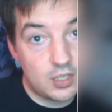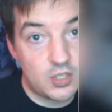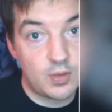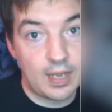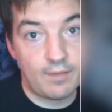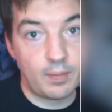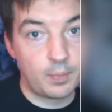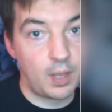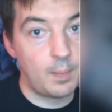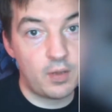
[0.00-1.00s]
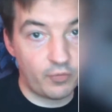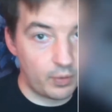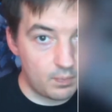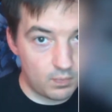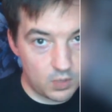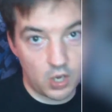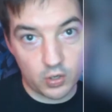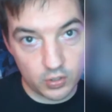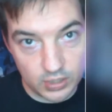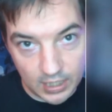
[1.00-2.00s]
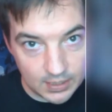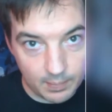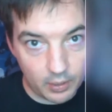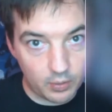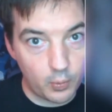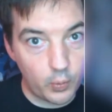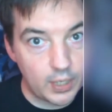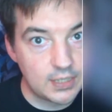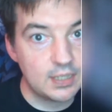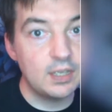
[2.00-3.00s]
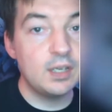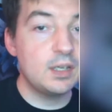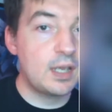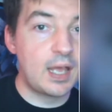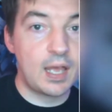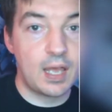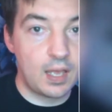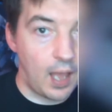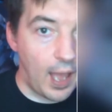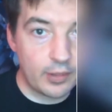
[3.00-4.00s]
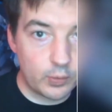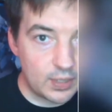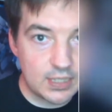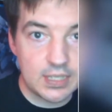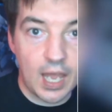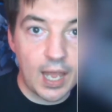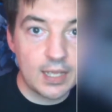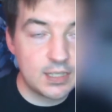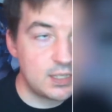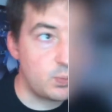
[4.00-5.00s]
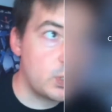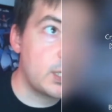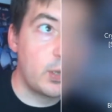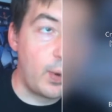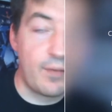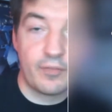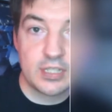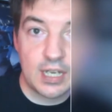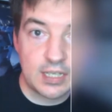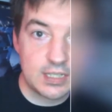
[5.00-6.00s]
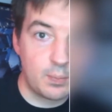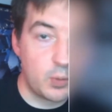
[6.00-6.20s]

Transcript: you can have them come in from yours at some other point, either of the sides. It's really great for setting someone